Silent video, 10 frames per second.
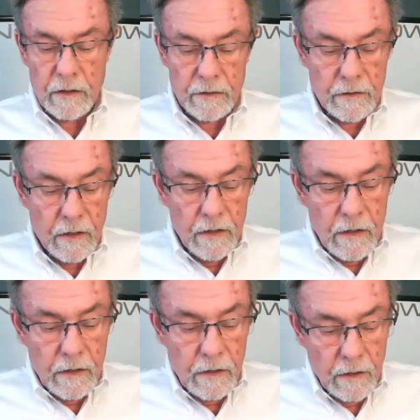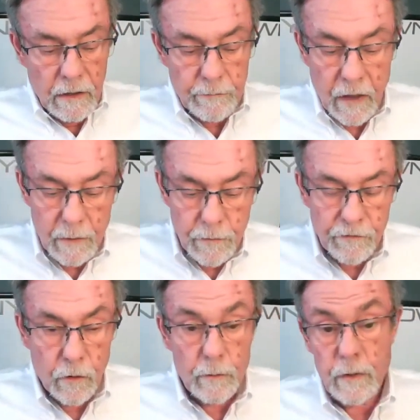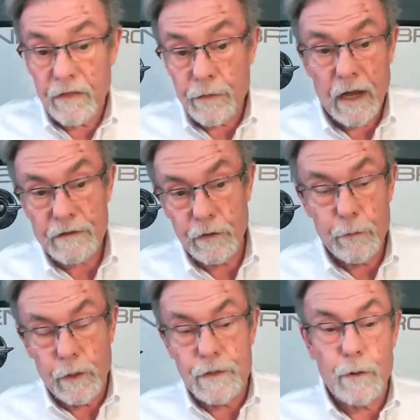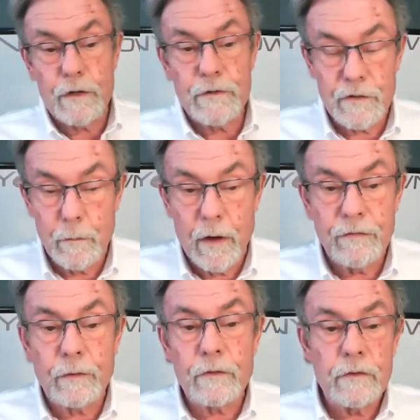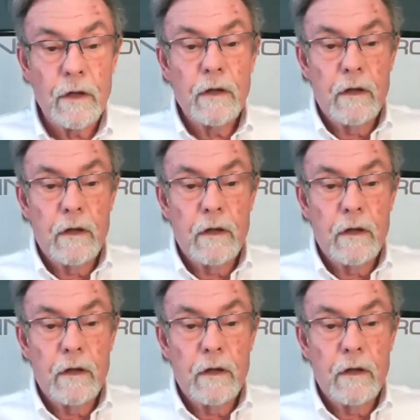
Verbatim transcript: And um, high performance had actually three choices in mufflers,